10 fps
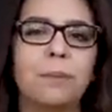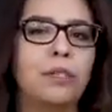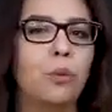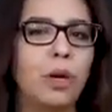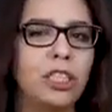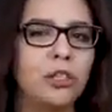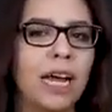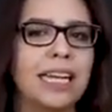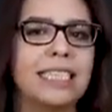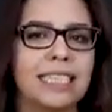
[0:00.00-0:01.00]
but once you
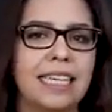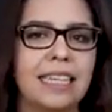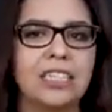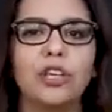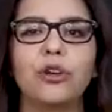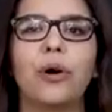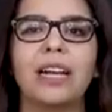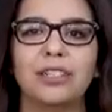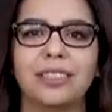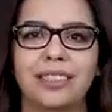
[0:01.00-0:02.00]
kind of see this, you'll
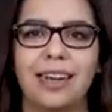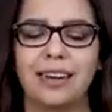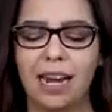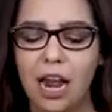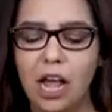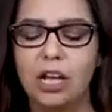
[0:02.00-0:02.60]
understand it.